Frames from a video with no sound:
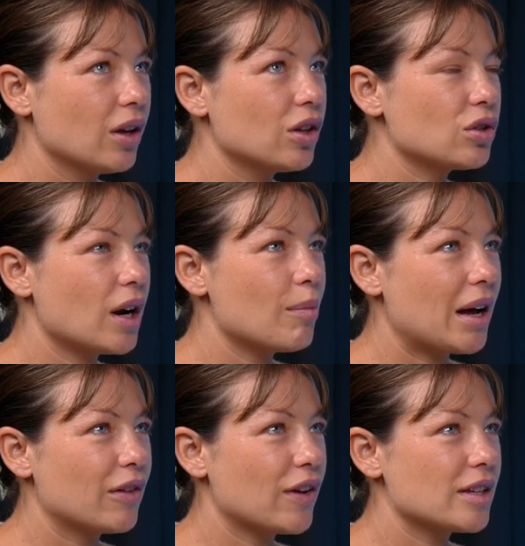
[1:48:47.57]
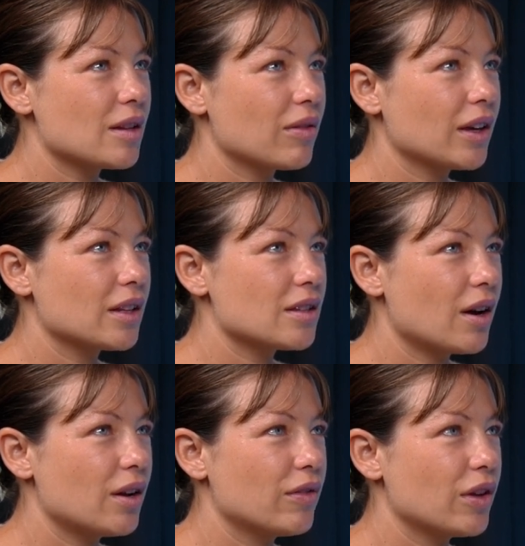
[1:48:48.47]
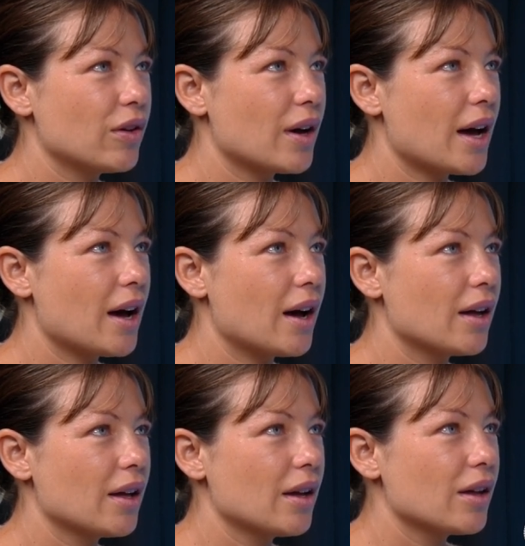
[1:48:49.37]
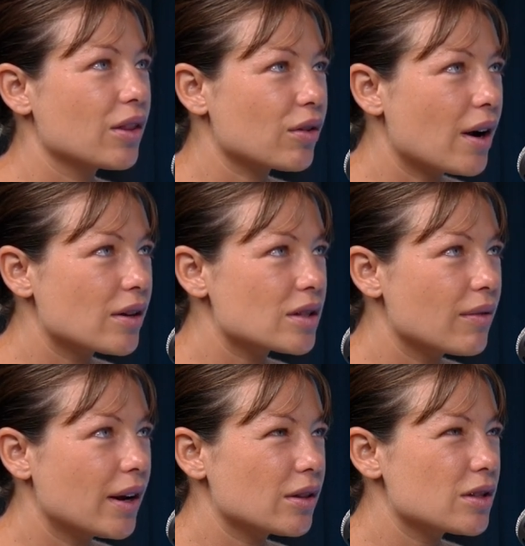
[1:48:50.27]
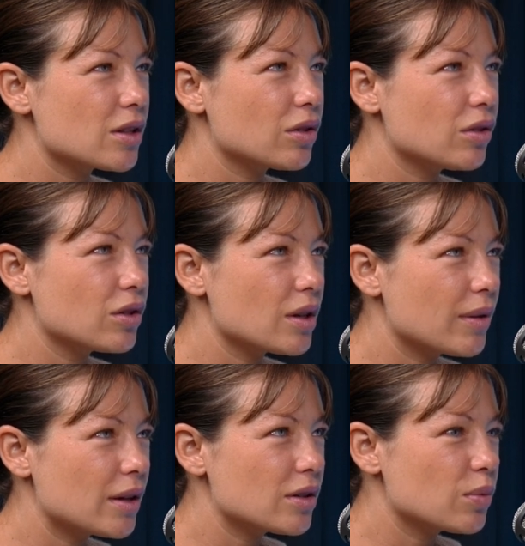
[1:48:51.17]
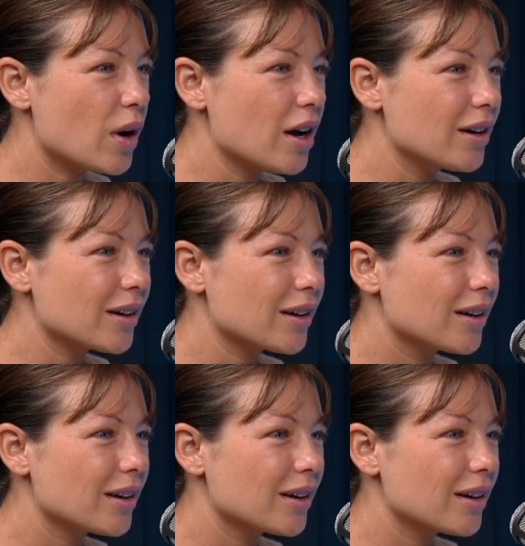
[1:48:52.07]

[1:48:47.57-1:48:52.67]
You're trying to manifest something inside of you through someone else's work.